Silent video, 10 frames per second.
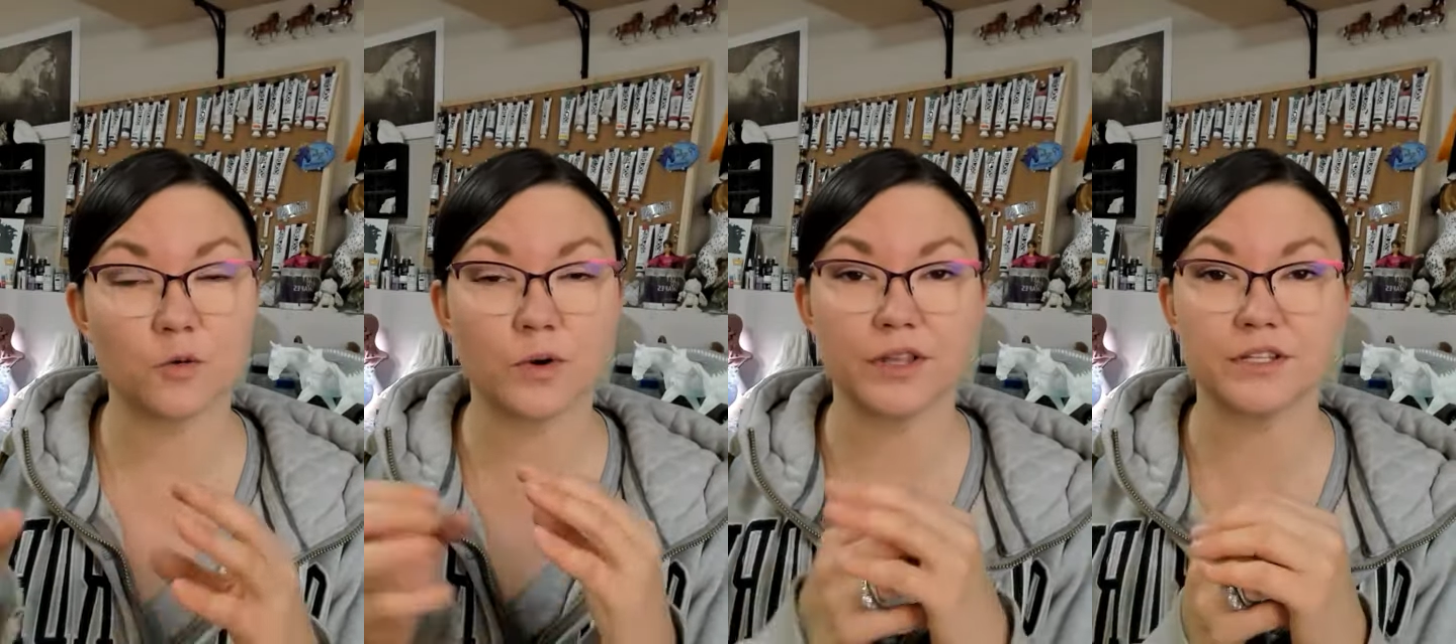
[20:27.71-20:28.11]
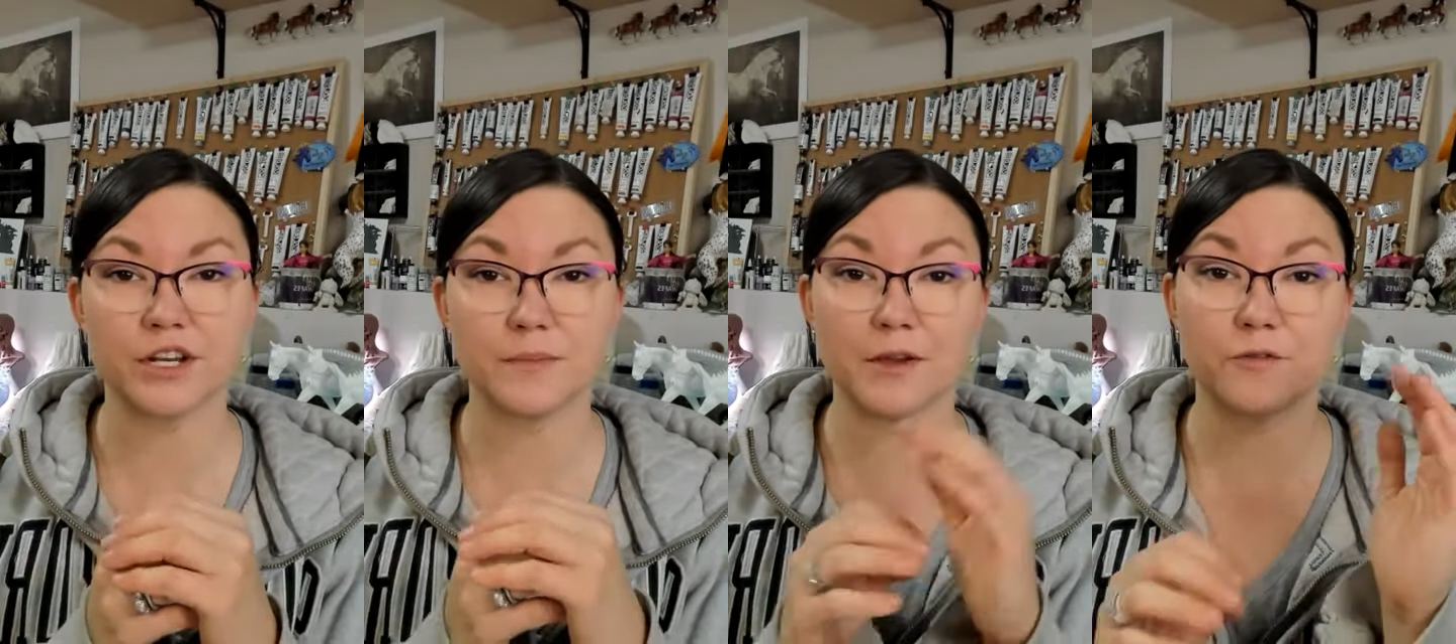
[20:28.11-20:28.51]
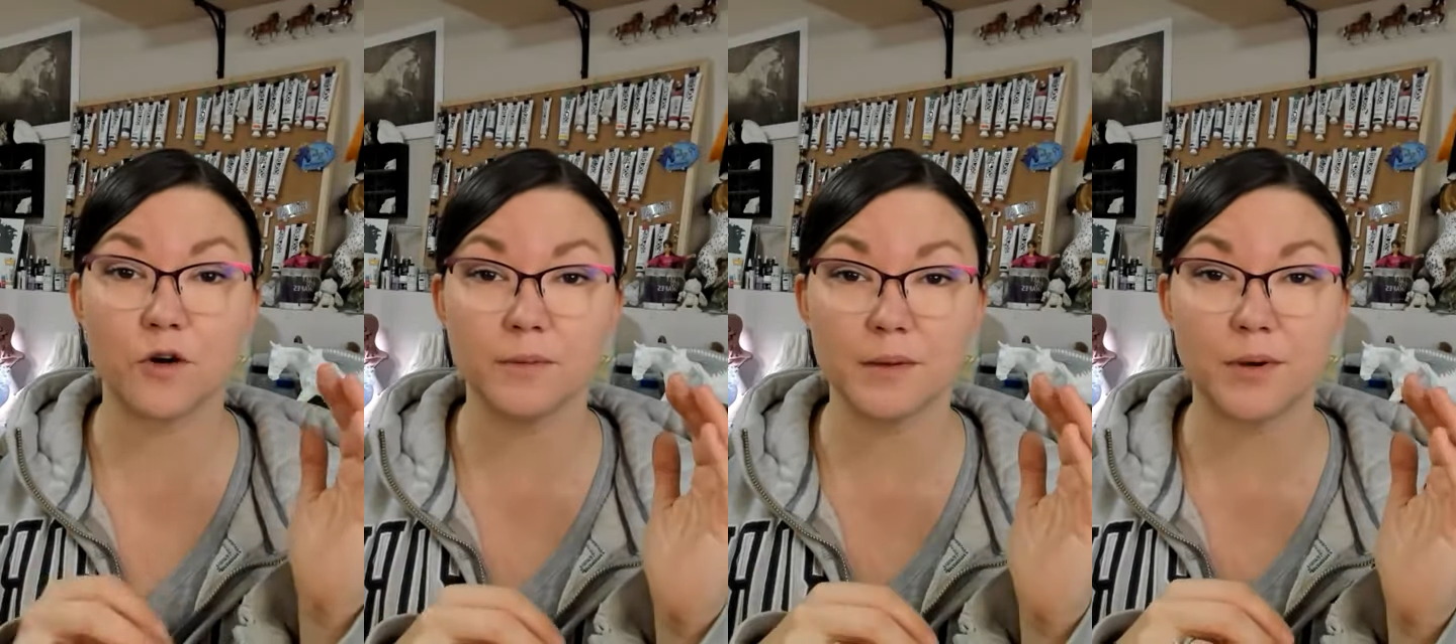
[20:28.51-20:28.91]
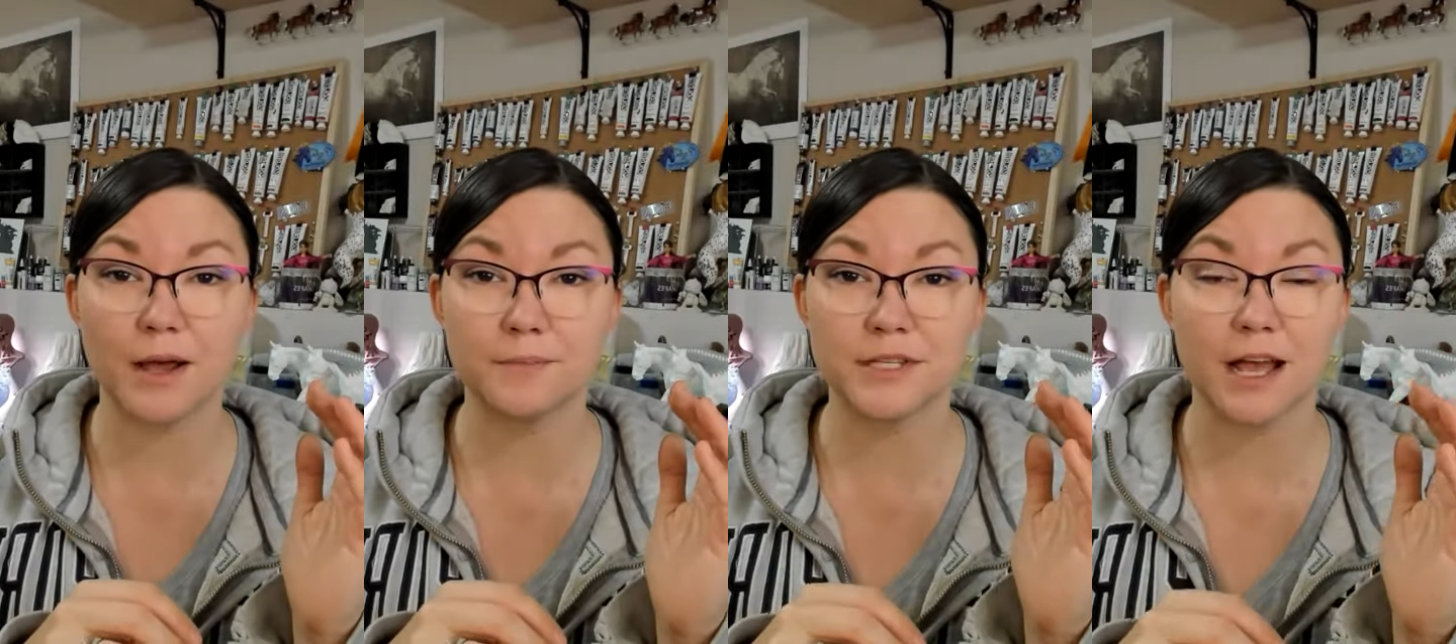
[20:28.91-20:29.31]
where there's going to be a form that
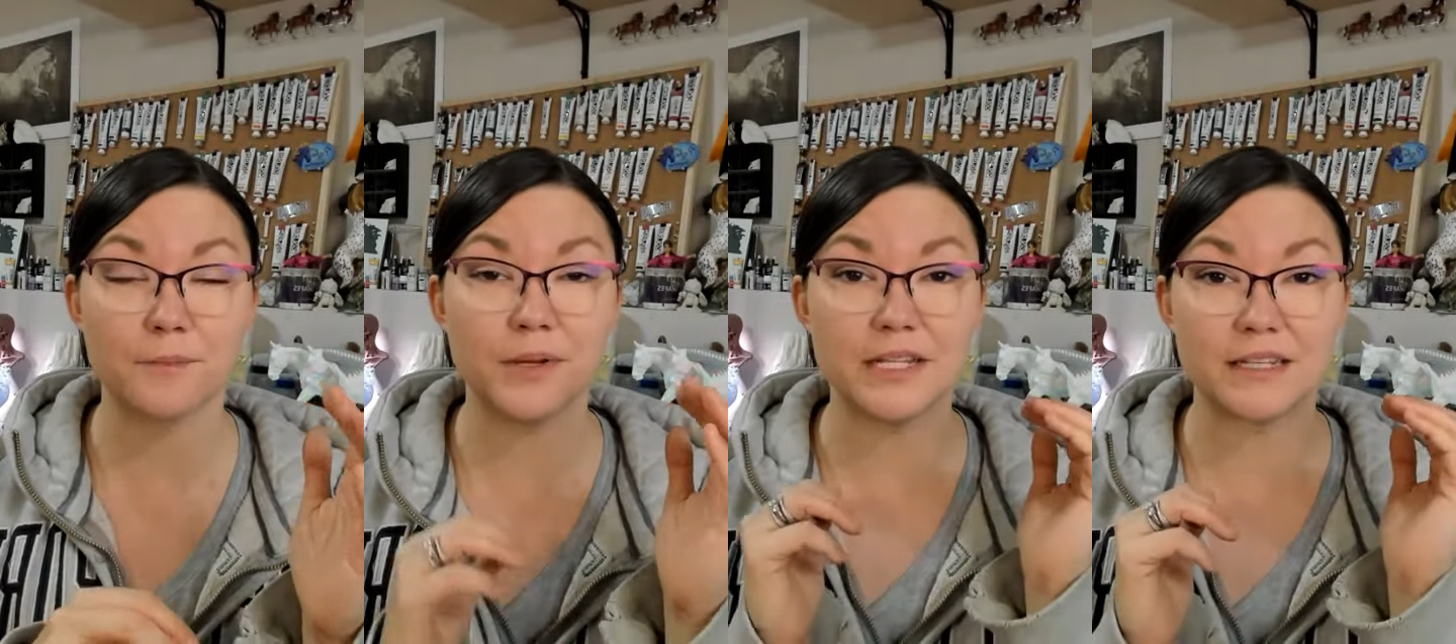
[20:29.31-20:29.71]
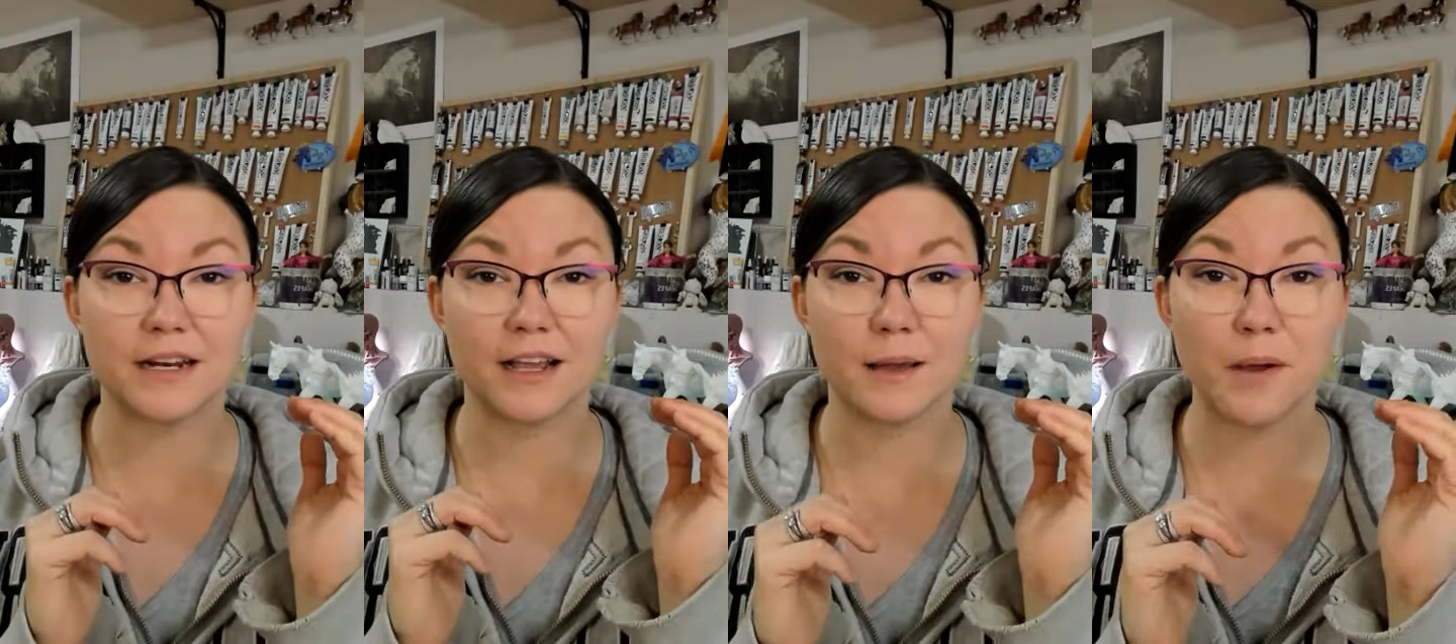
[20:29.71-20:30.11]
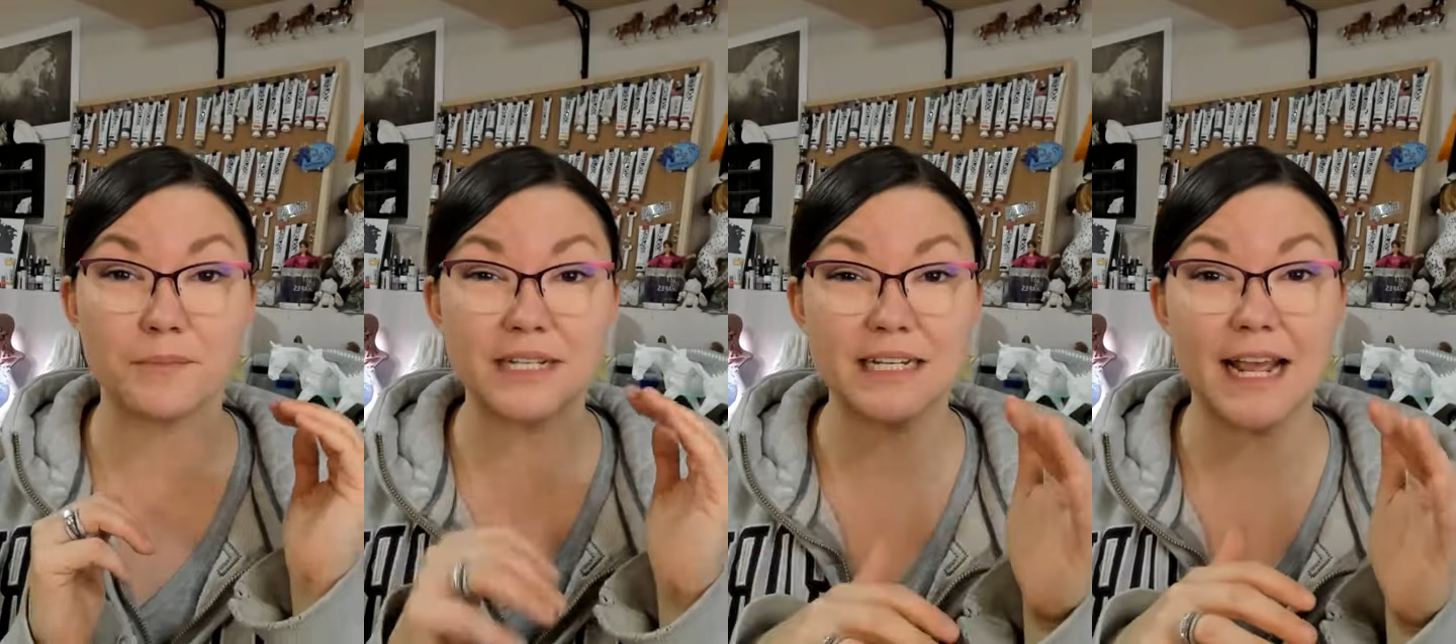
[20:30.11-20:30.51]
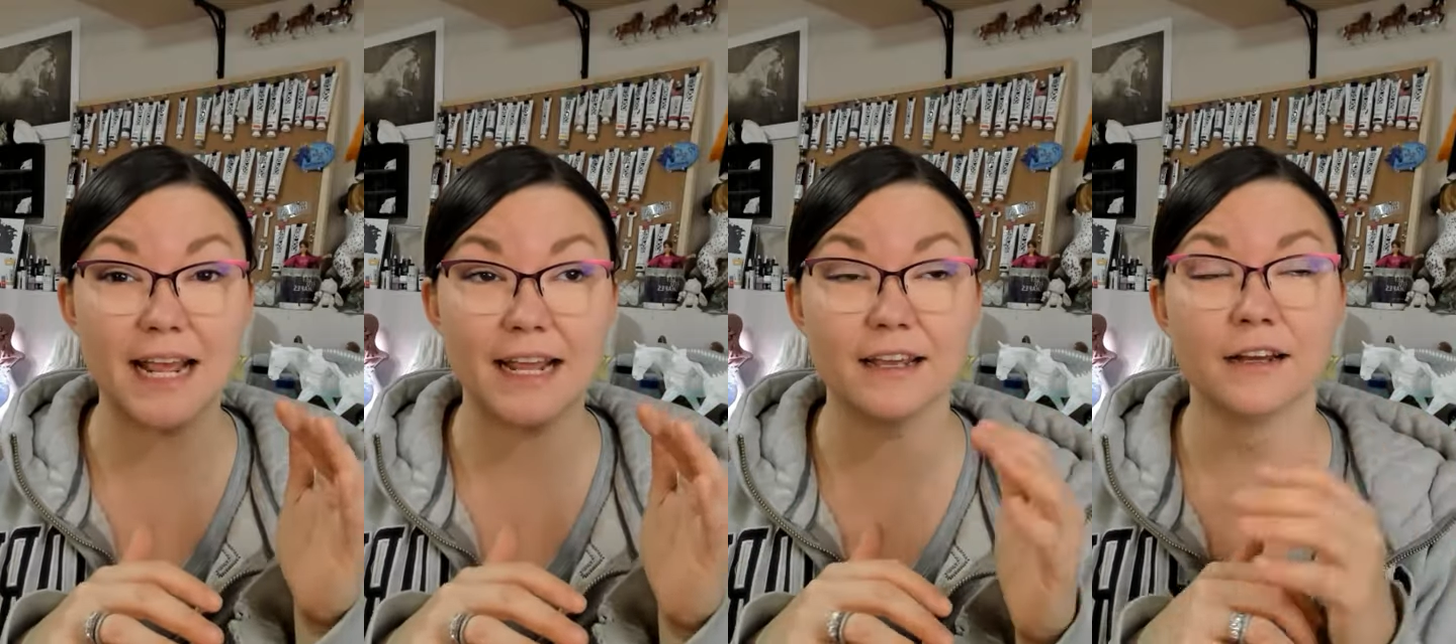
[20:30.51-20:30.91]
pops up. It's going to come up
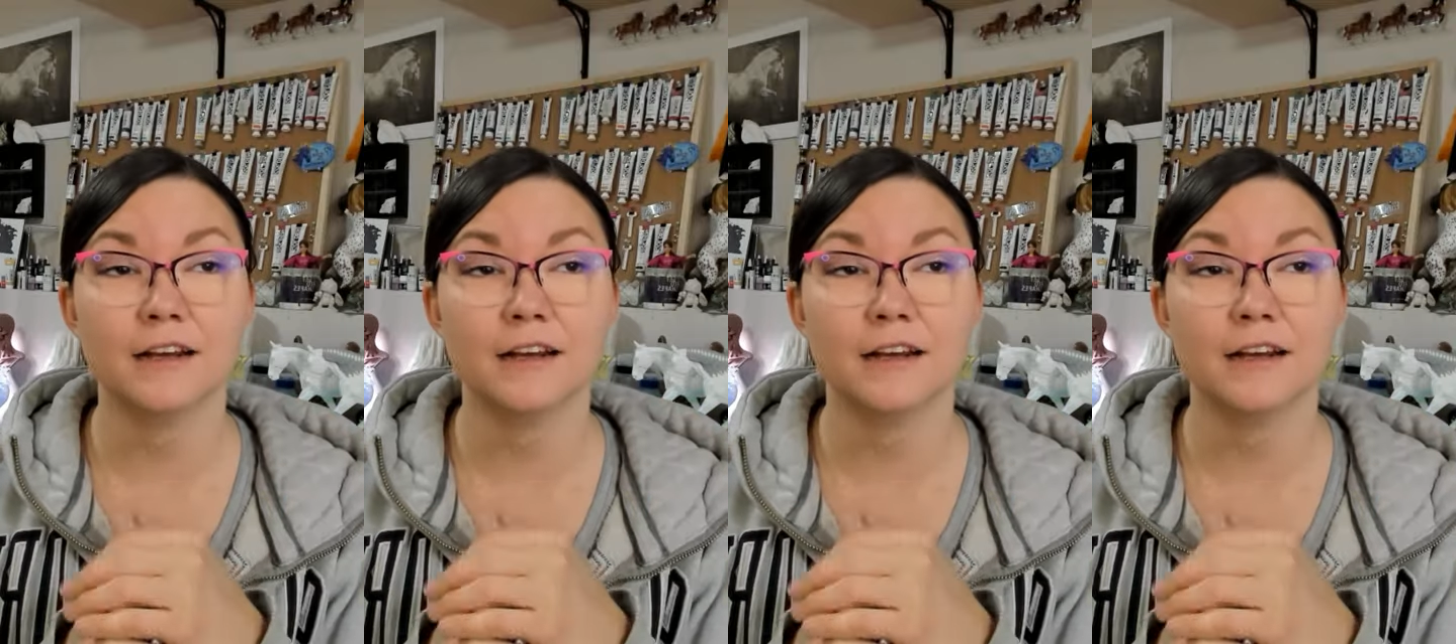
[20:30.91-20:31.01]
today.